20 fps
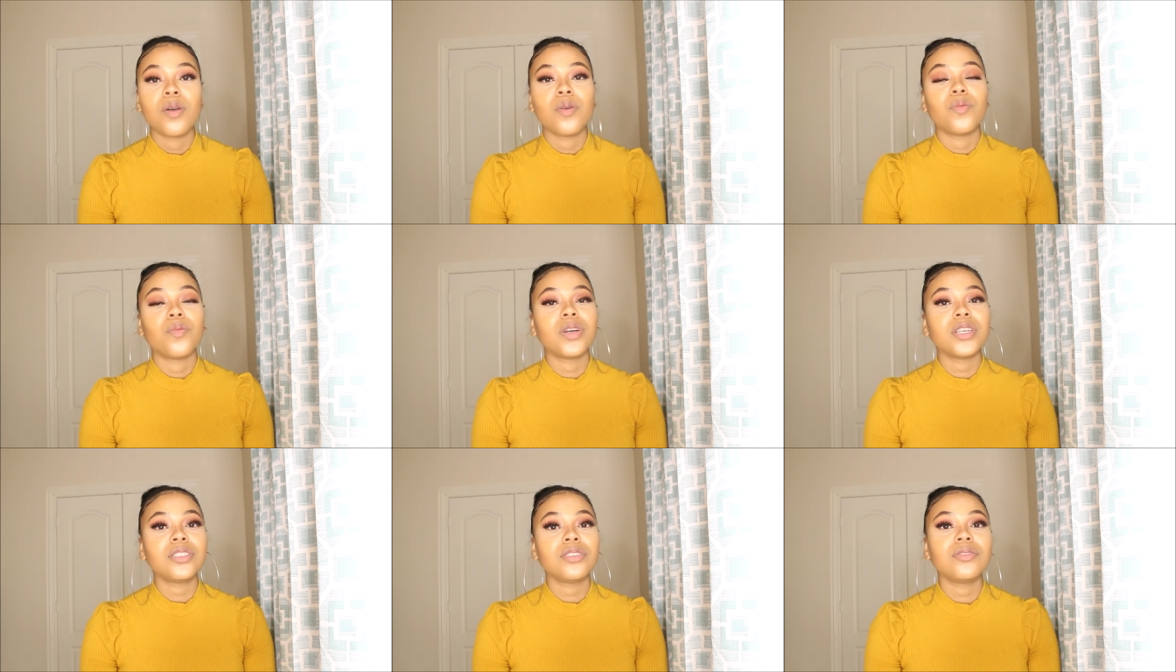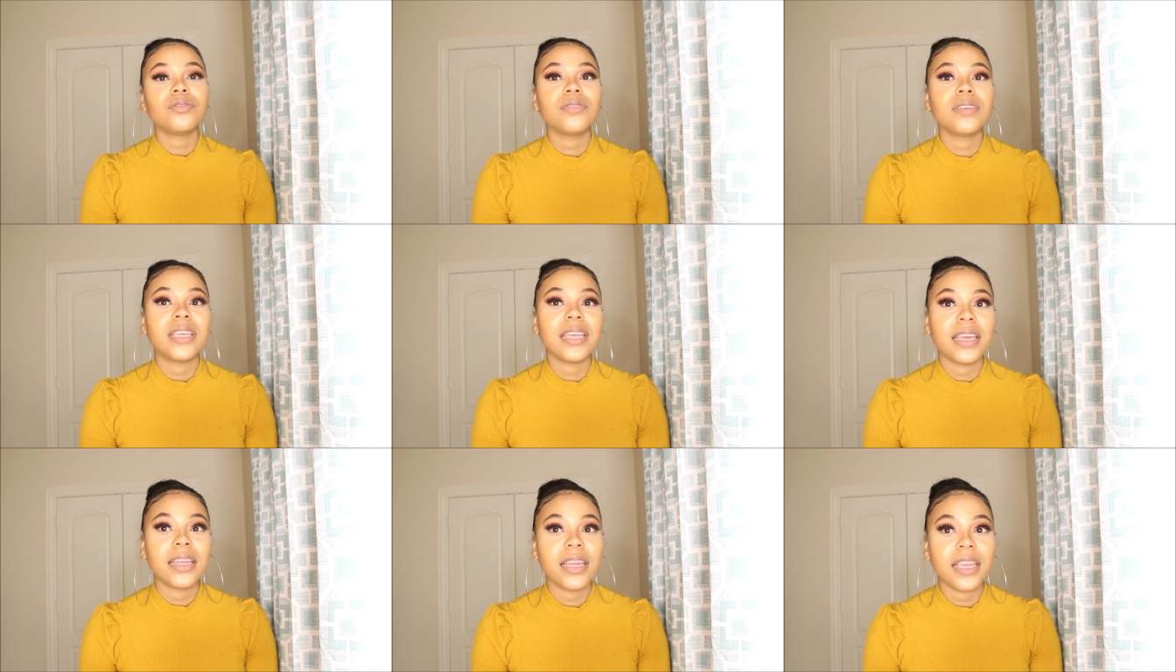Once you
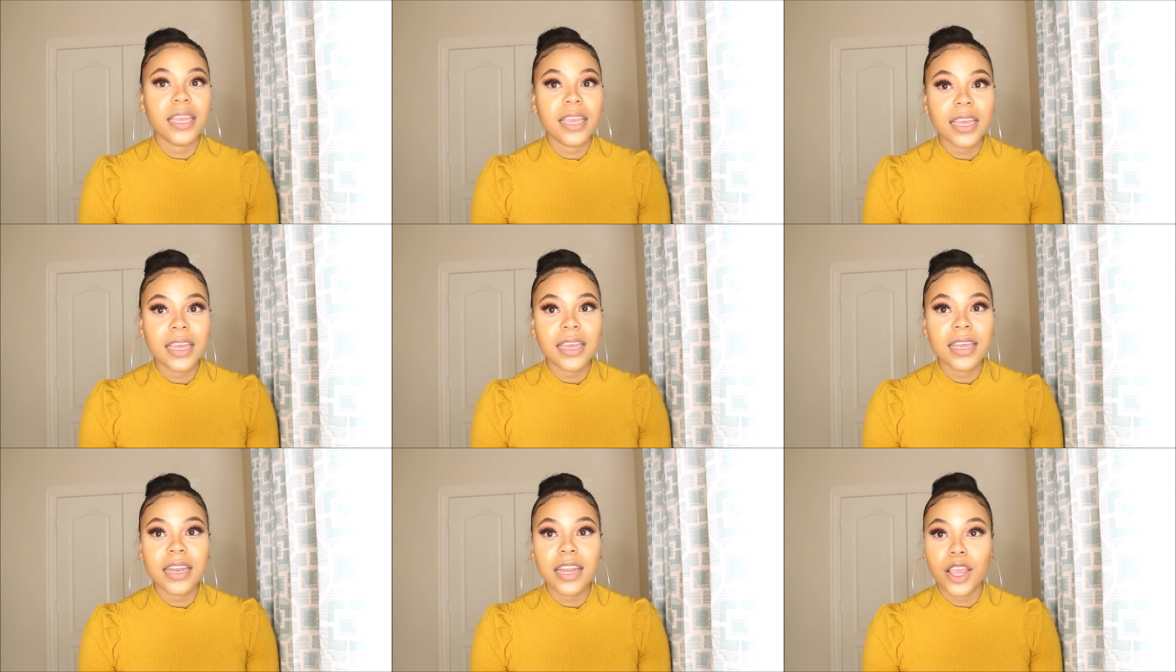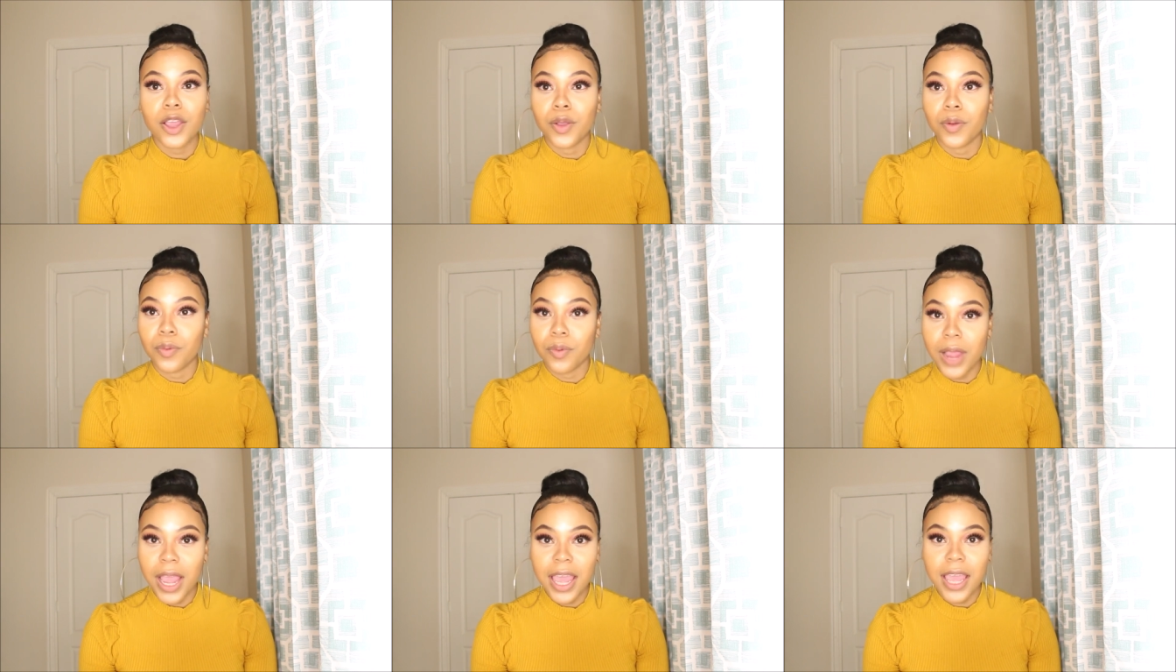get in,
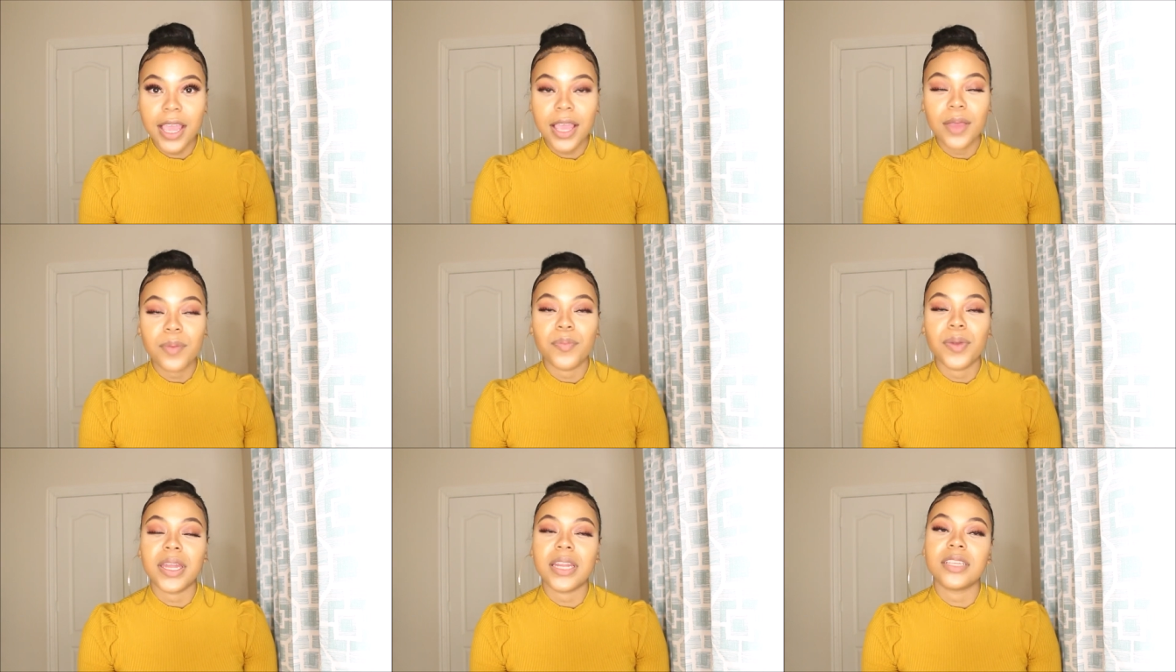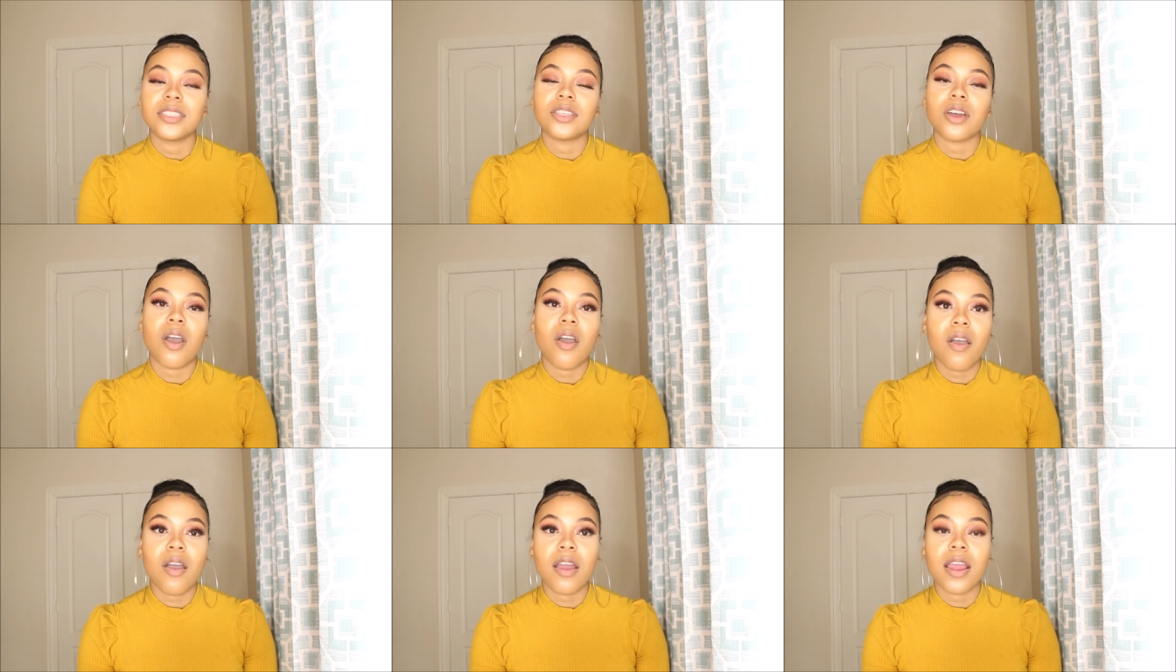great, but it's
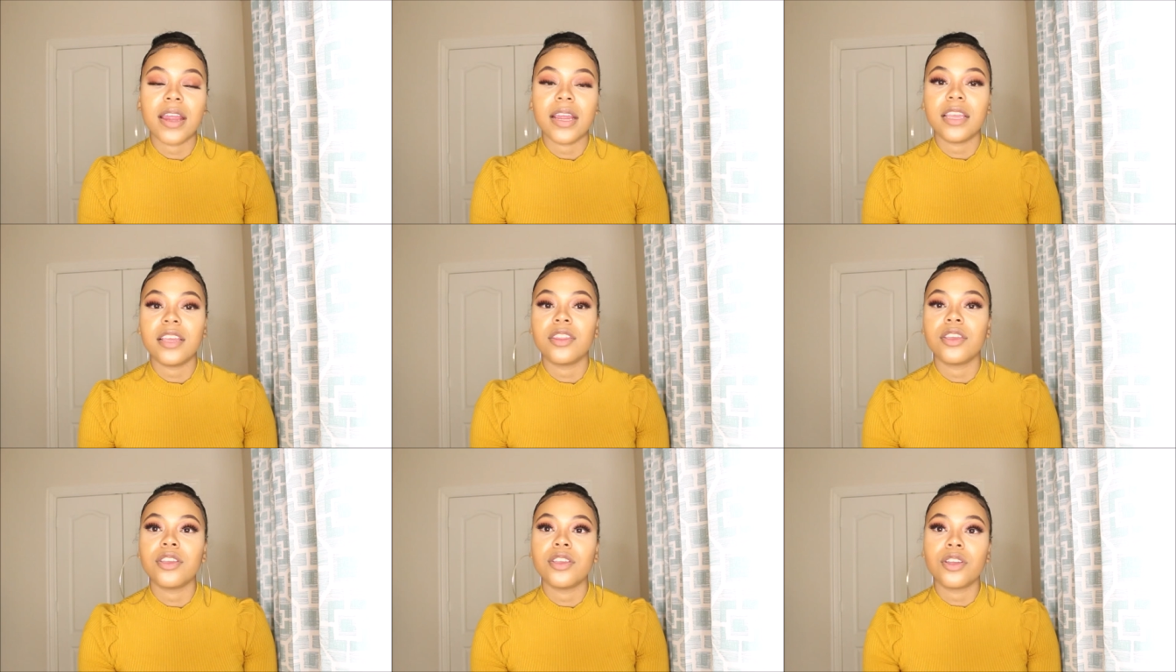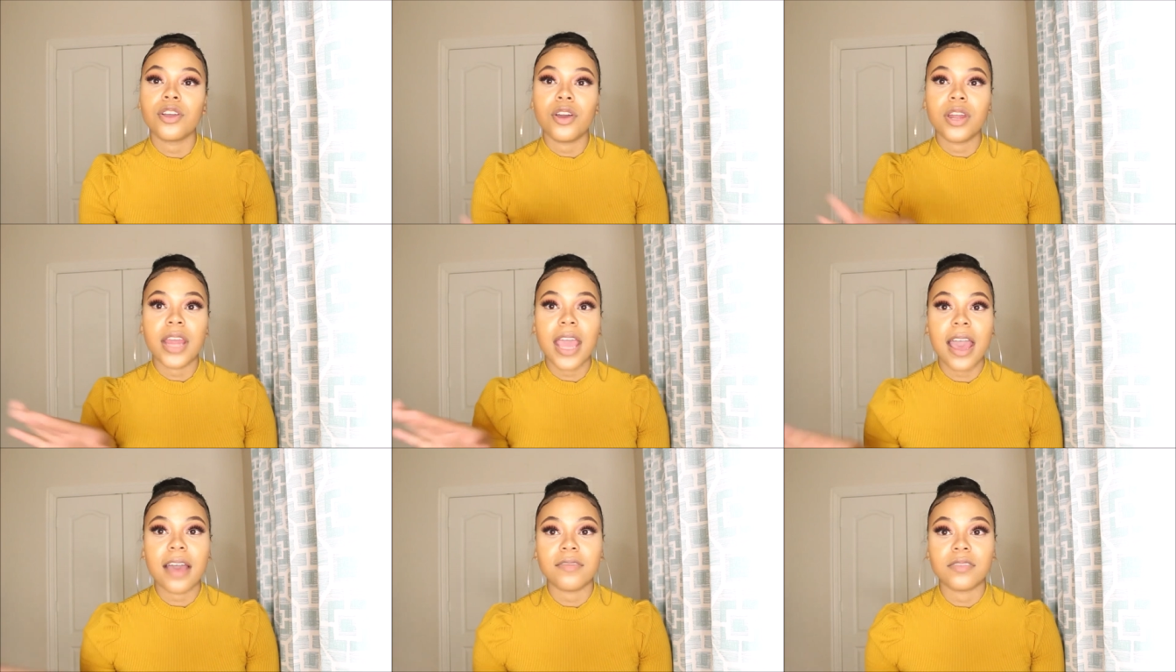hard. Either you're
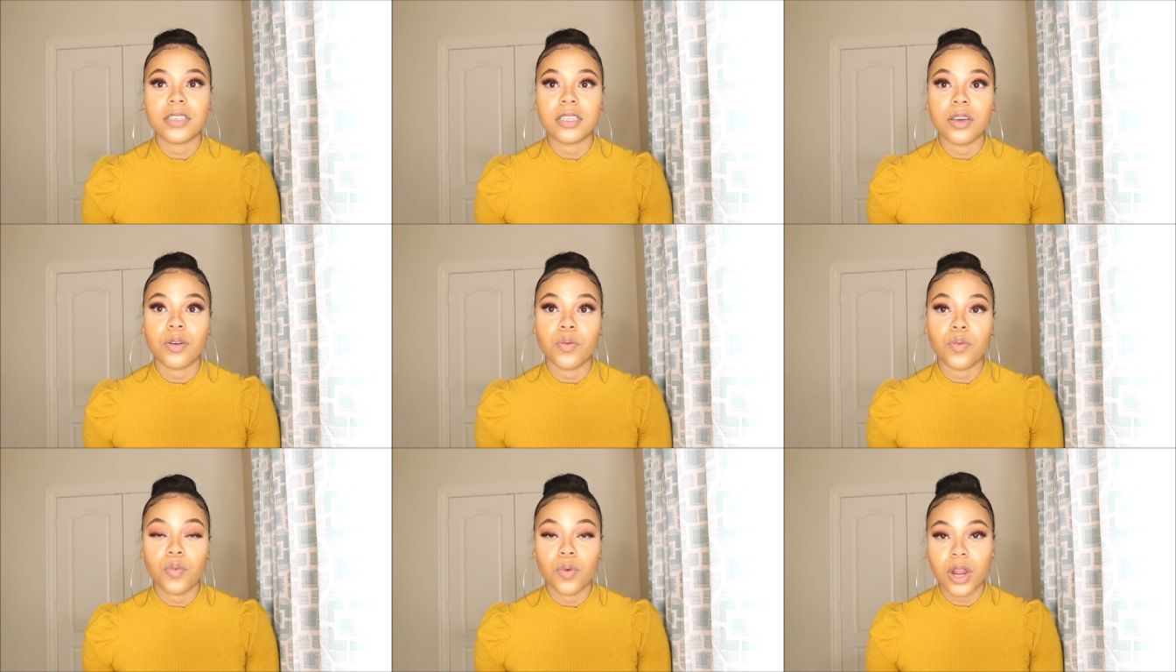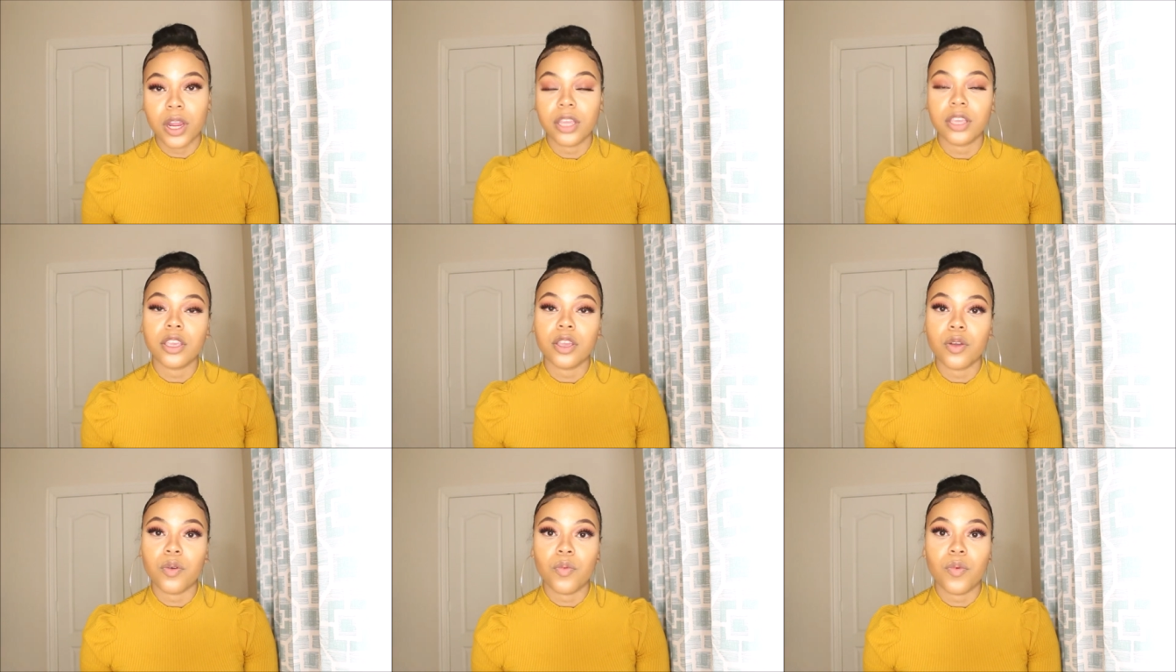going to have to
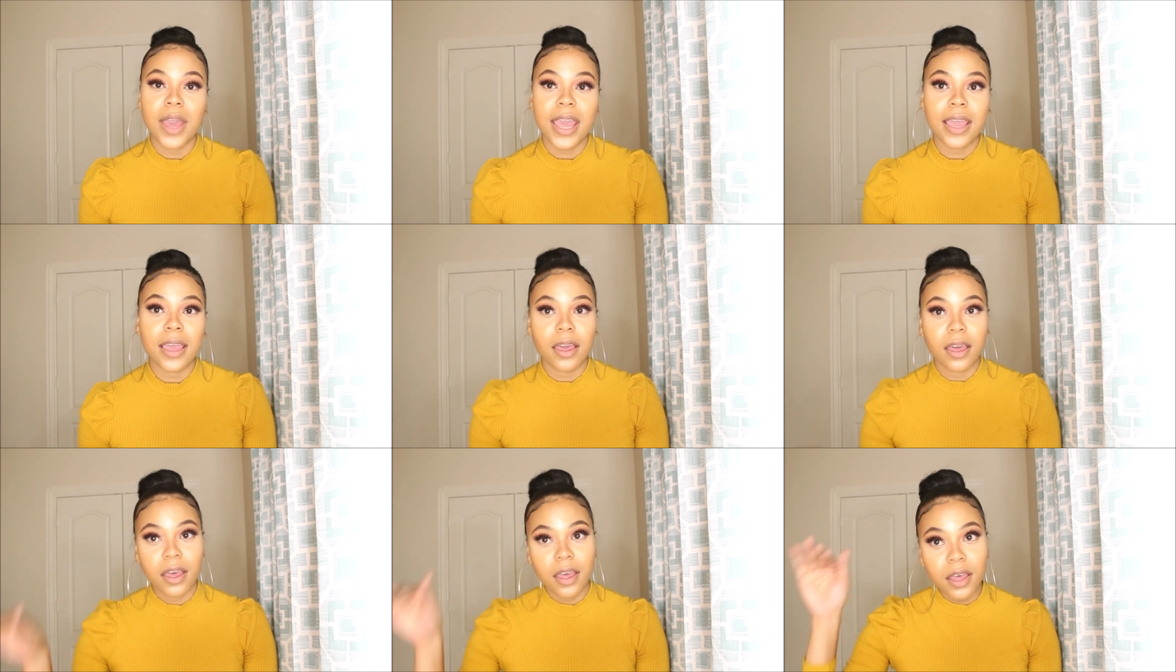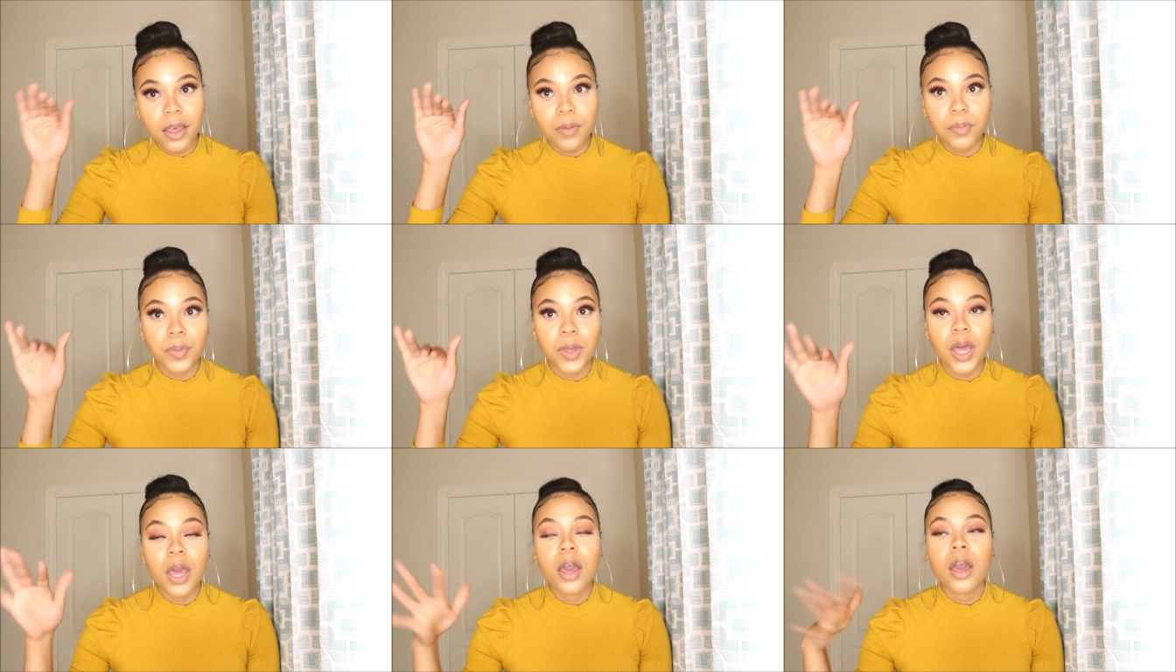work your way
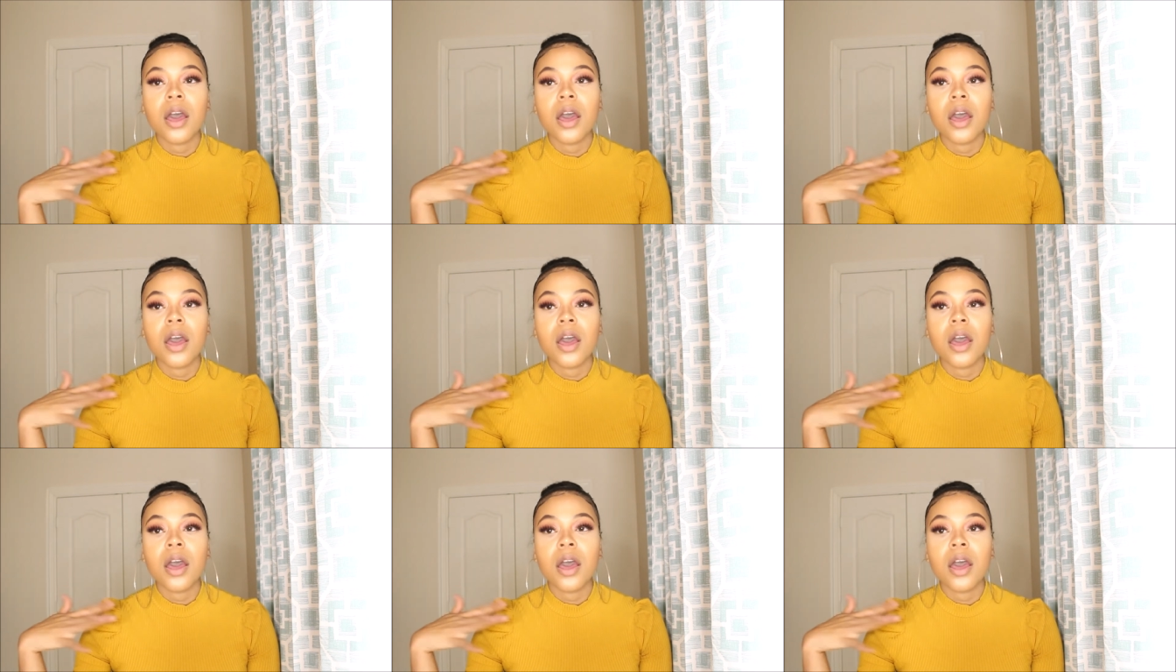up